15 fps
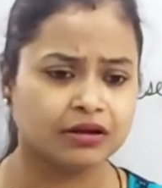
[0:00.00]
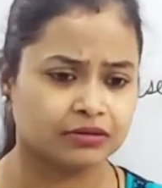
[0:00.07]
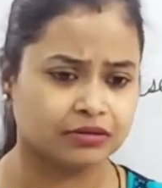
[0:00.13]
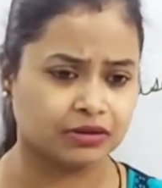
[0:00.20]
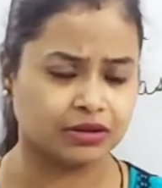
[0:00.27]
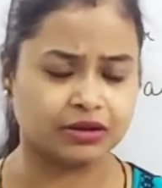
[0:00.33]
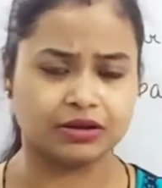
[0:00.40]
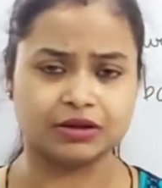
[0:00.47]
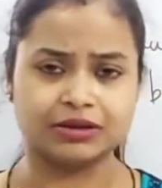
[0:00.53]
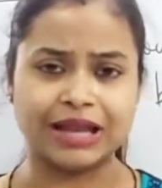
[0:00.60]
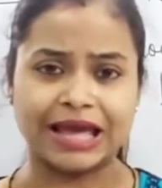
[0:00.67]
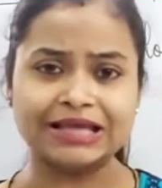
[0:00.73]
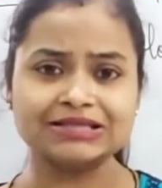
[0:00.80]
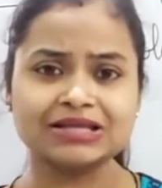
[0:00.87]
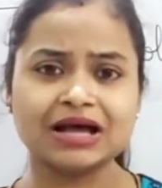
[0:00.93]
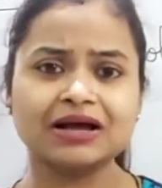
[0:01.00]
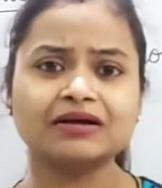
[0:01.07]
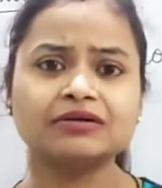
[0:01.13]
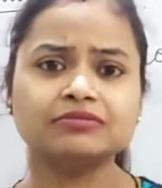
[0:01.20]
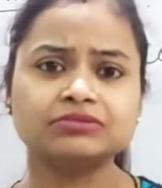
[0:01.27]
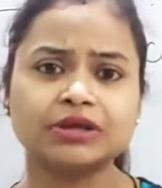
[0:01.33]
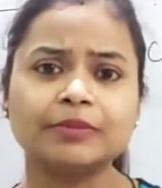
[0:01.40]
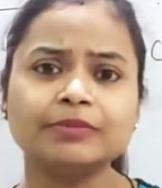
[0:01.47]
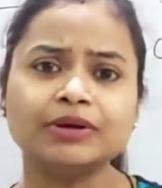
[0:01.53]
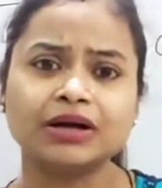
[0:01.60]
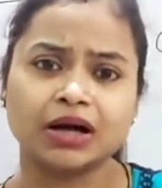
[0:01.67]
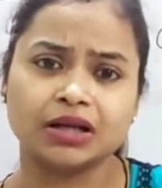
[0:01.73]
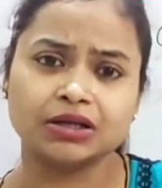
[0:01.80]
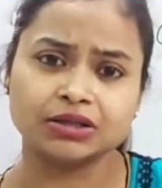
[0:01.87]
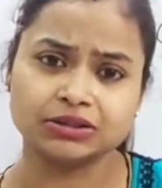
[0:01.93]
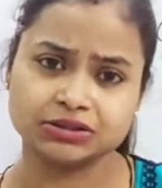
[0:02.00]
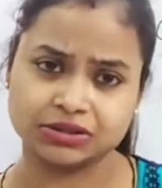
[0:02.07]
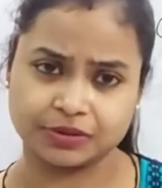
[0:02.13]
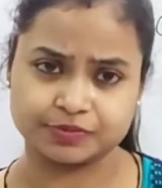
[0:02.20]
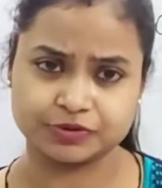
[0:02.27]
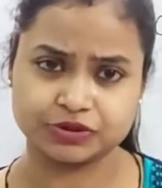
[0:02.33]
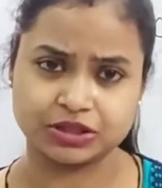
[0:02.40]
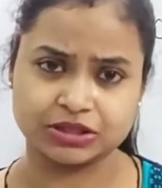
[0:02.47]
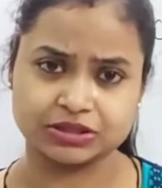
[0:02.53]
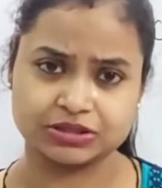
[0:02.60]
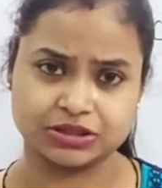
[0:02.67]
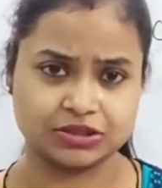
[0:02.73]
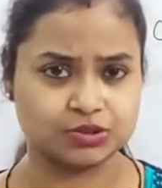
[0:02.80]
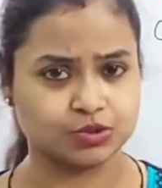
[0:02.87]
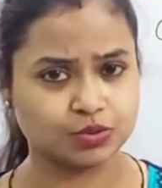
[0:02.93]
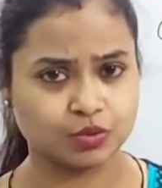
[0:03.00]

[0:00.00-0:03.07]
The dyes are some colored substances.